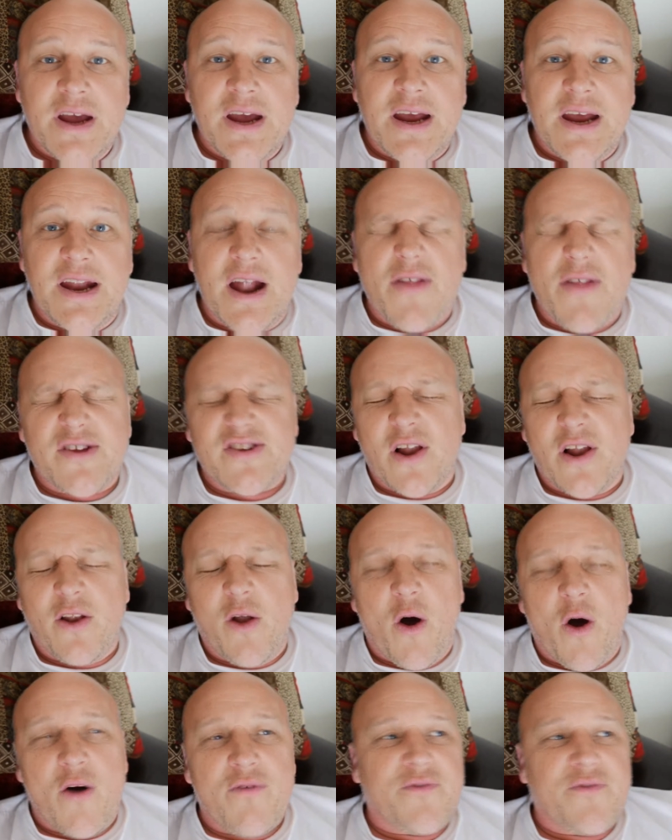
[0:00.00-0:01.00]
There's a
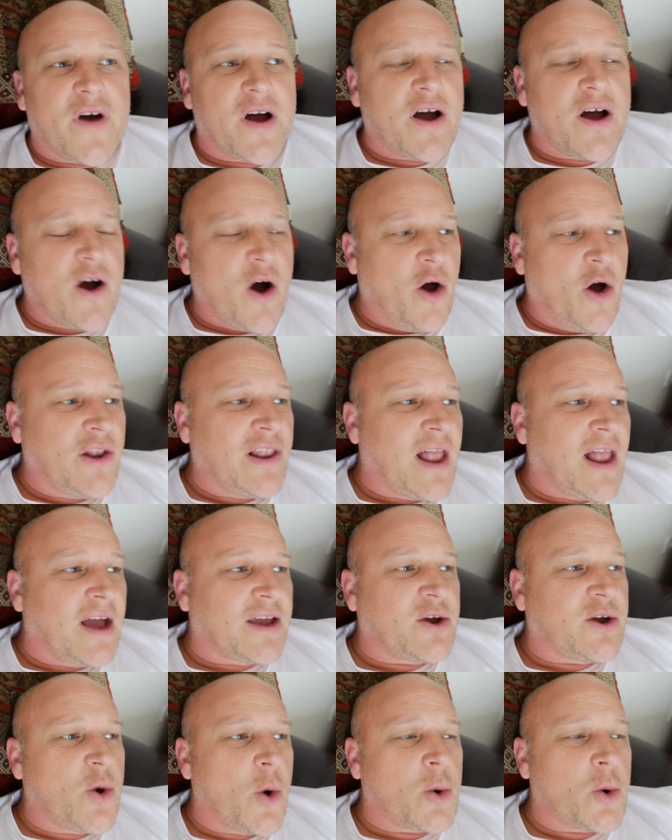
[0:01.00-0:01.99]
lot of
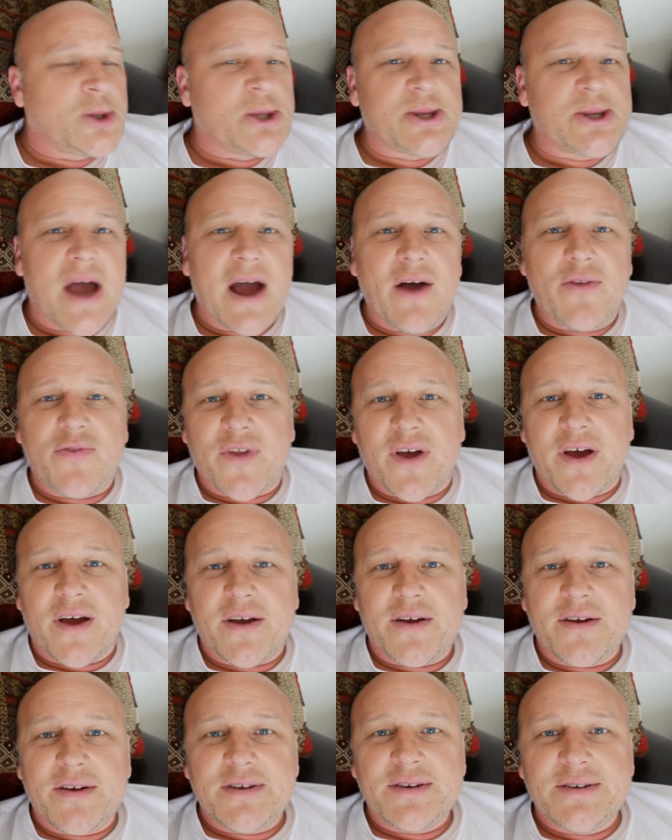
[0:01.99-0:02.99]
online courses out
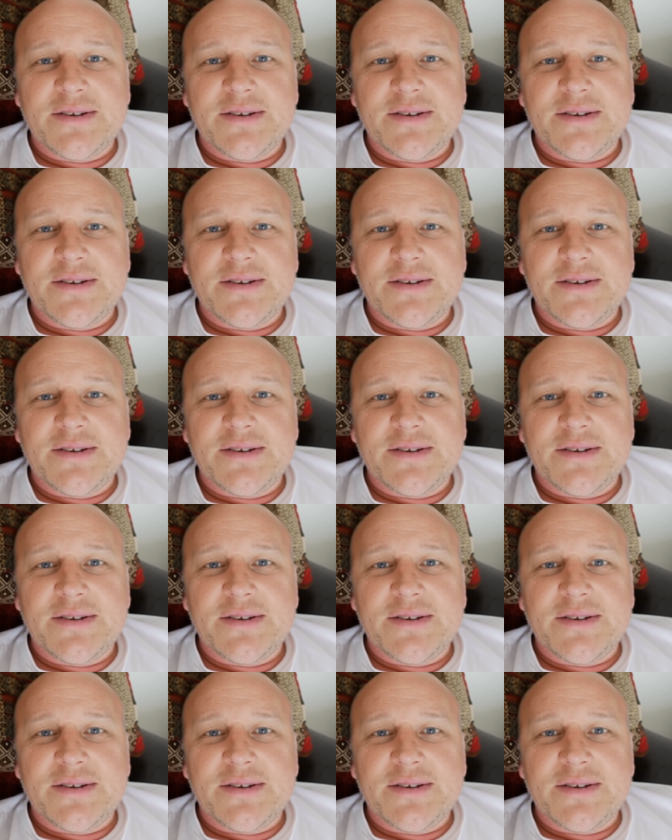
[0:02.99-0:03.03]
there,